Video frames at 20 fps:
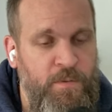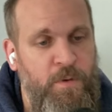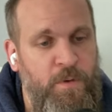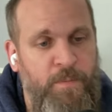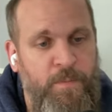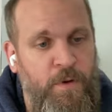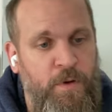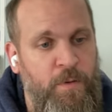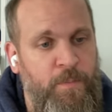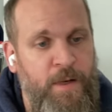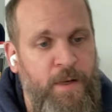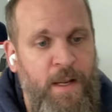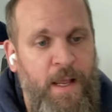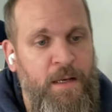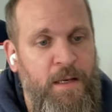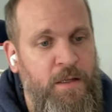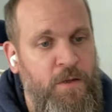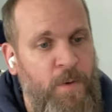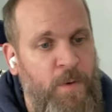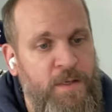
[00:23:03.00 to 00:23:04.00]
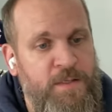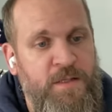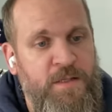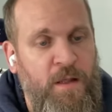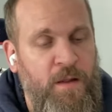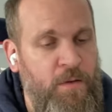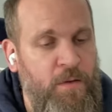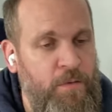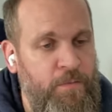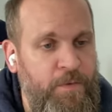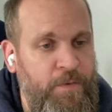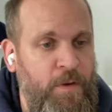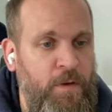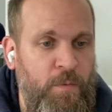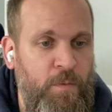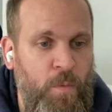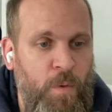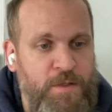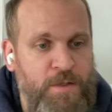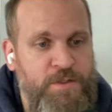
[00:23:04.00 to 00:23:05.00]
would have could have been at US Cellular Field
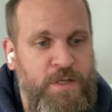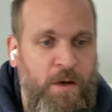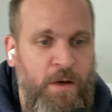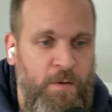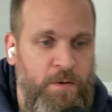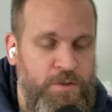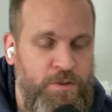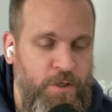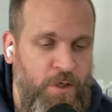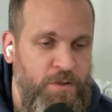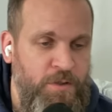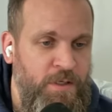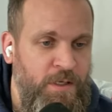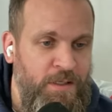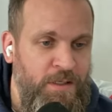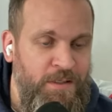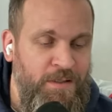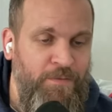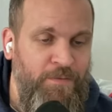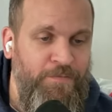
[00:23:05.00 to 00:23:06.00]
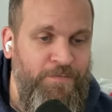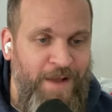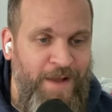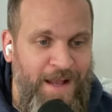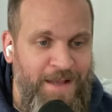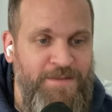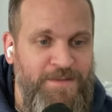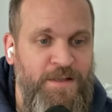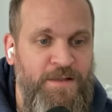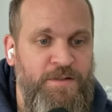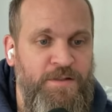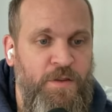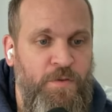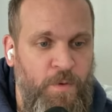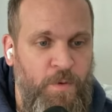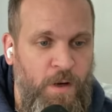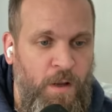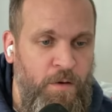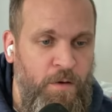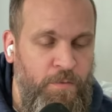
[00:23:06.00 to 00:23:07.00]
and watch Aaron Judge hit it the fastest
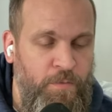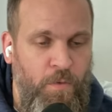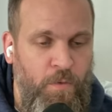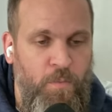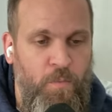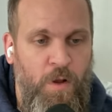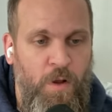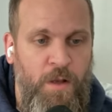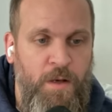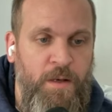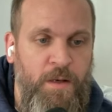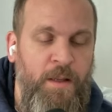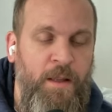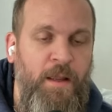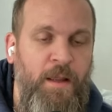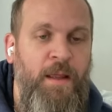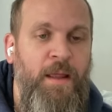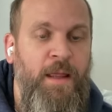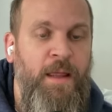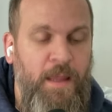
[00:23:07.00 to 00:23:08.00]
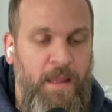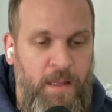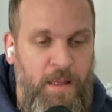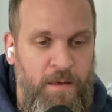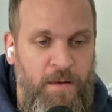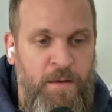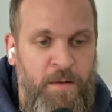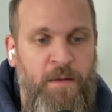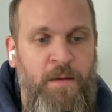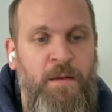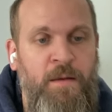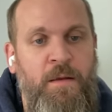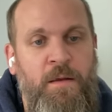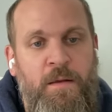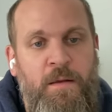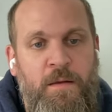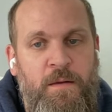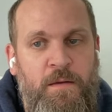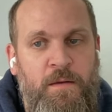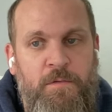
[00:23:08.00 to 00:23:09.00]
300th home run in
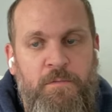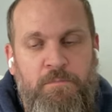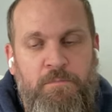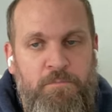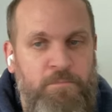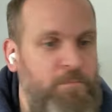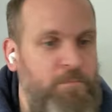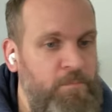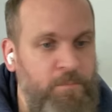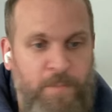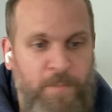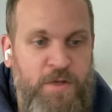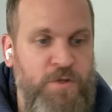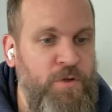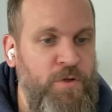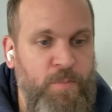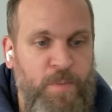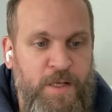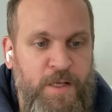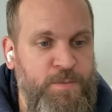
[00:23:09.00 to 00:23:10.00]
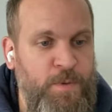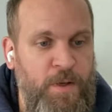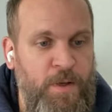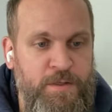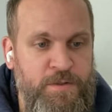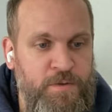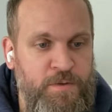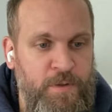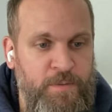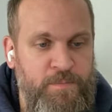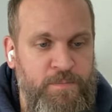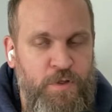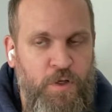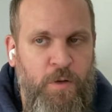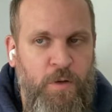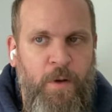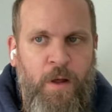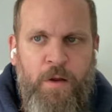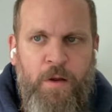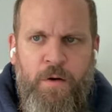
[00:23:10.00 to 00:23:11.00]
Major League Baseball history. Took
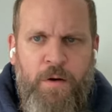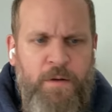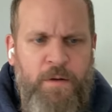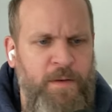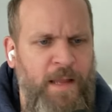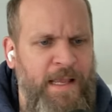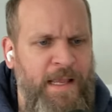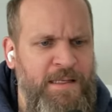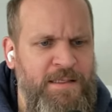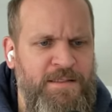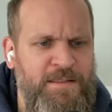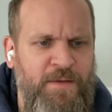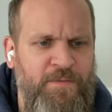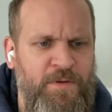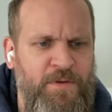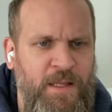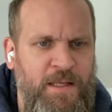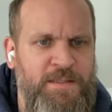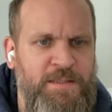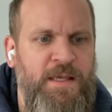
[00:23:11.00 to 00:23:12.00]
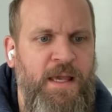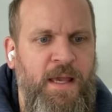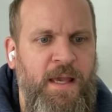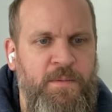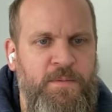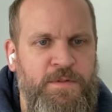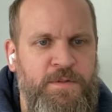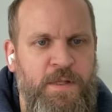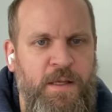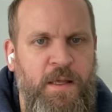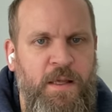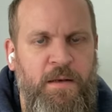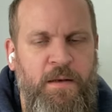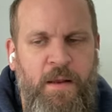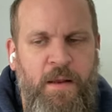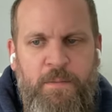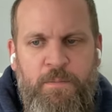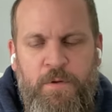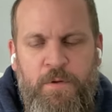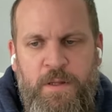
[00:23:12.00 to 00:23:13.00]
him 187 less games than
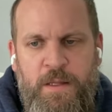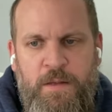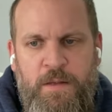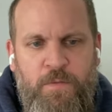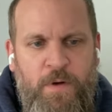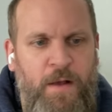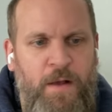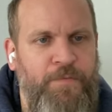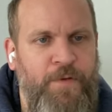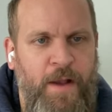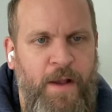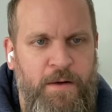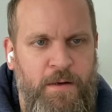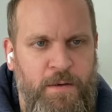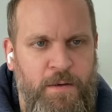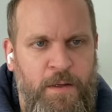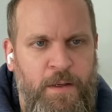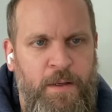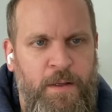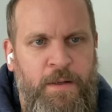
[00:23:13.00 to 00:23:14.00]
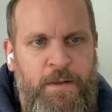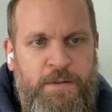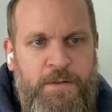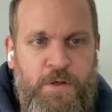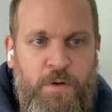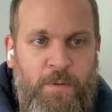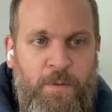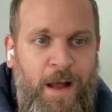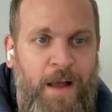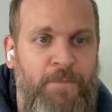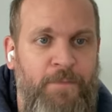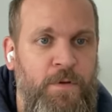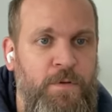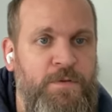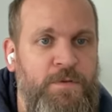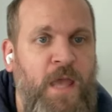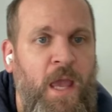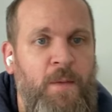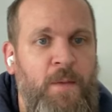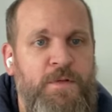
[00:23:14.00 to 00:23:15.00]
I believe Ralph Kiner. So I've
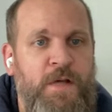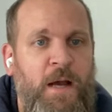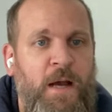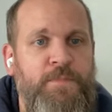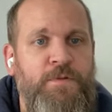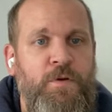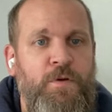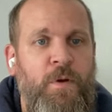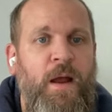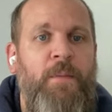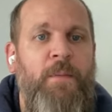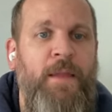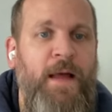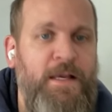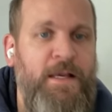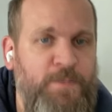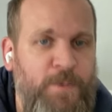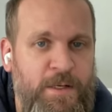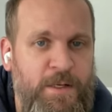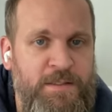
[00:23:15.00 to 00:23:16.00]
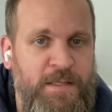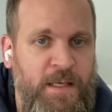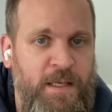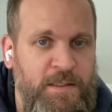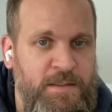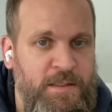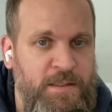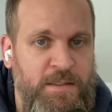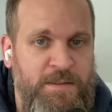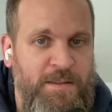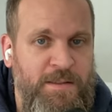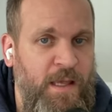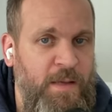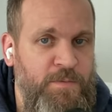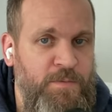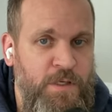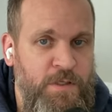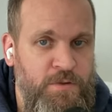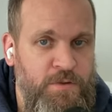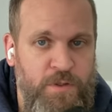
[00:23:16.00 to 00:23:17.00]
used Game Time to grab last minute tickets, and it's a game
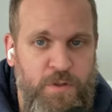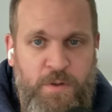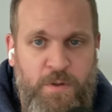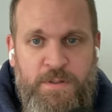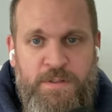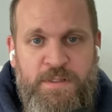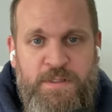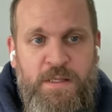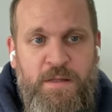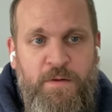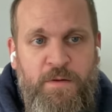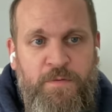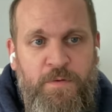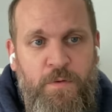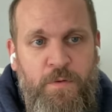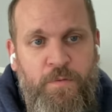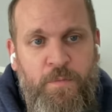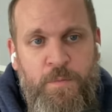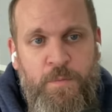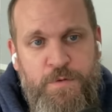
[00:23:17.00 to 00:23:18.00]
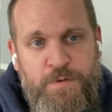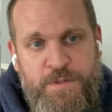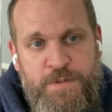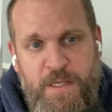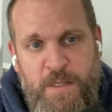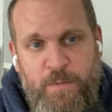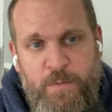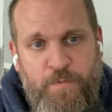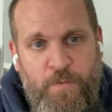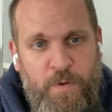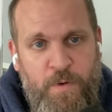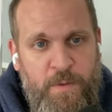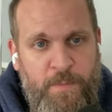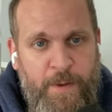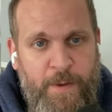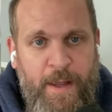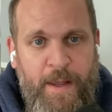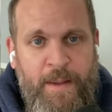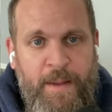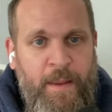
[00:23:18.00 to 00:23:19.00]
changer. You can see the view from your seat before you
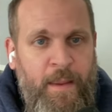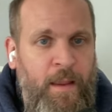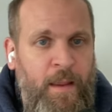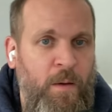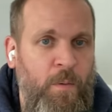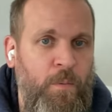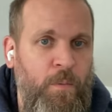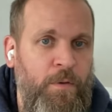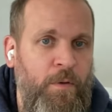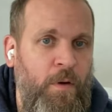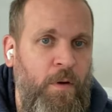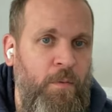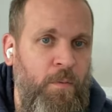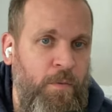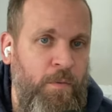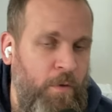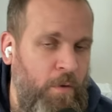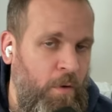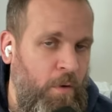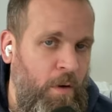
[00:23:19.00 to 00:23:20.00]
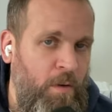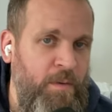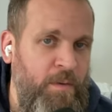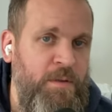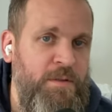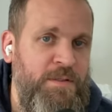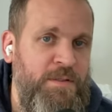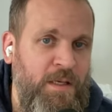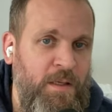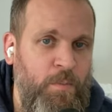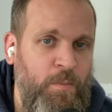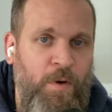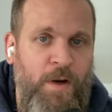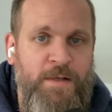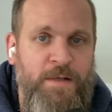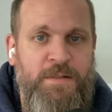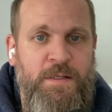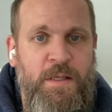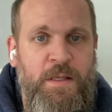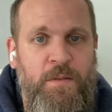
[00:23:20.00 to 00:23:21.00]
buy. And with, with their all in ticket
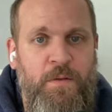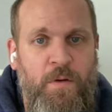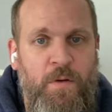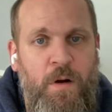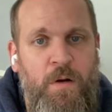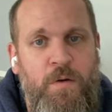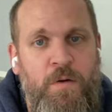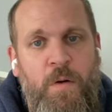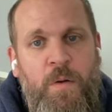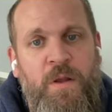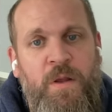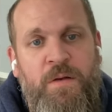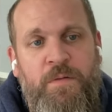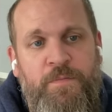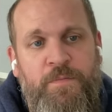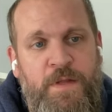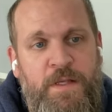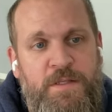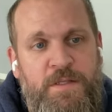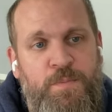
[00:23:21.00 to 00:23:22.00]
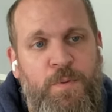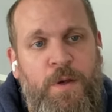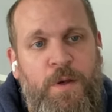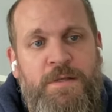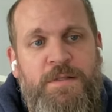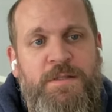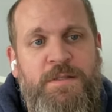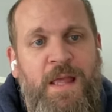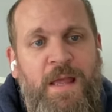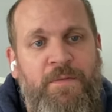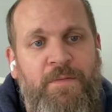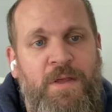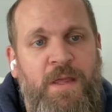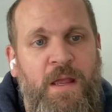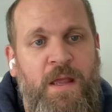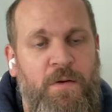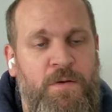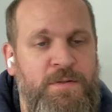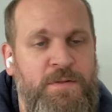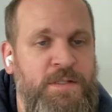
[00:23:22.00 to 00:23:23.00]
pricing, there are no hidden fees. Plus, they have a
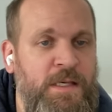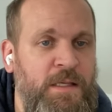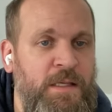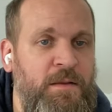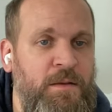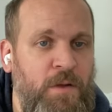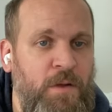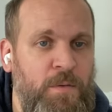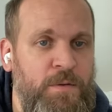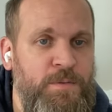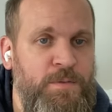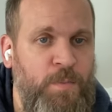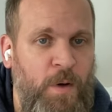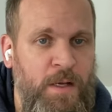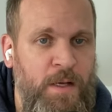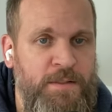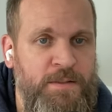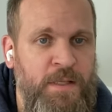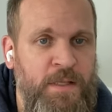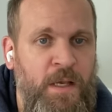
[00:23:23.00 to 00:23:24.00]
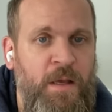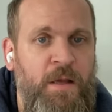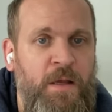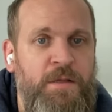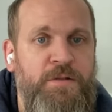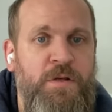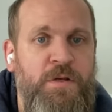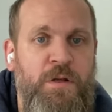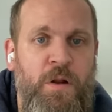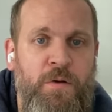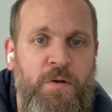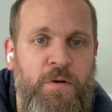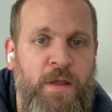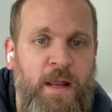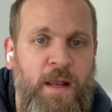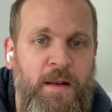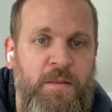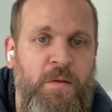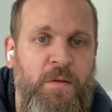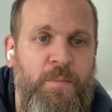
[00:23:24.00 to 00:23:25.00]
guaranteed lowest price, so you know you're
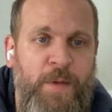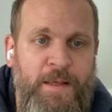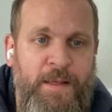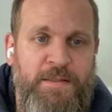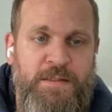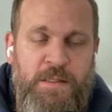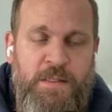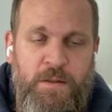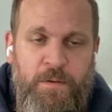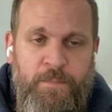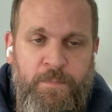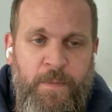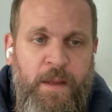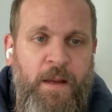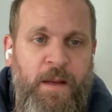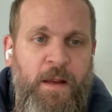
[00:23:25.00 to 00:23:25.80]
getting the best deal.